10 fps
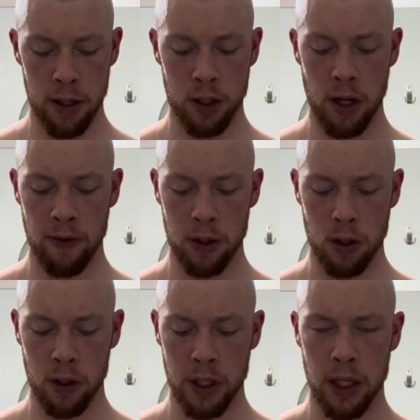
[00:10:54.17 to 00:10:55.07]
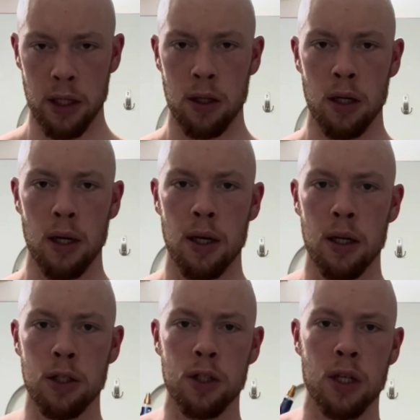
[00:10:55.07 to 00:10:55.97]
shaving's all done. I
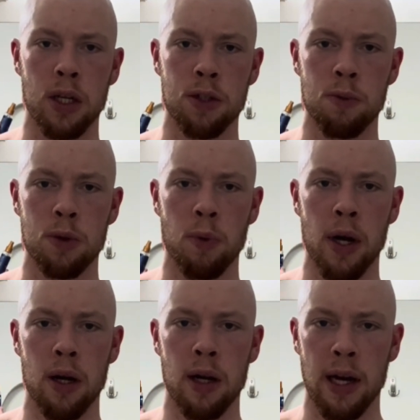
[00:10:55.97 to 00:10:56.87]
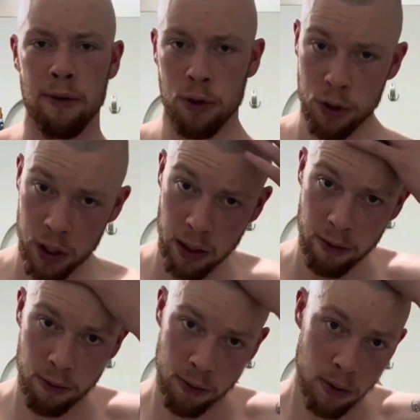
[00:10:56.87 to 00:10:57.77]
just got some spray on aftershave.
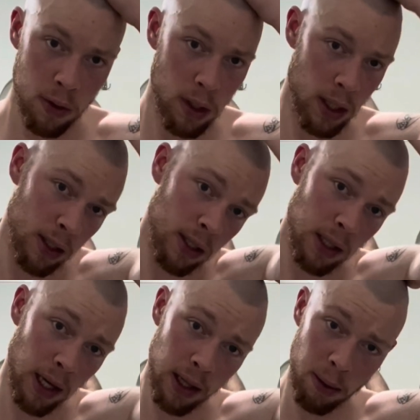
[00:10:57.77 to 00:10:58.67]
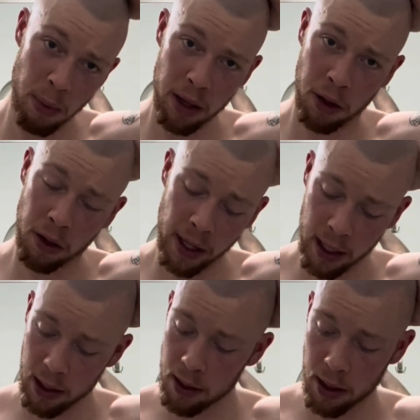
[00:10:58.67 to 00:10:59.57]
It's slightly
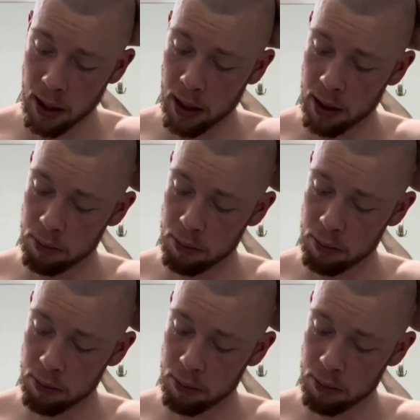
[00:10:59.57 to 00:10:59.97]
mentholated,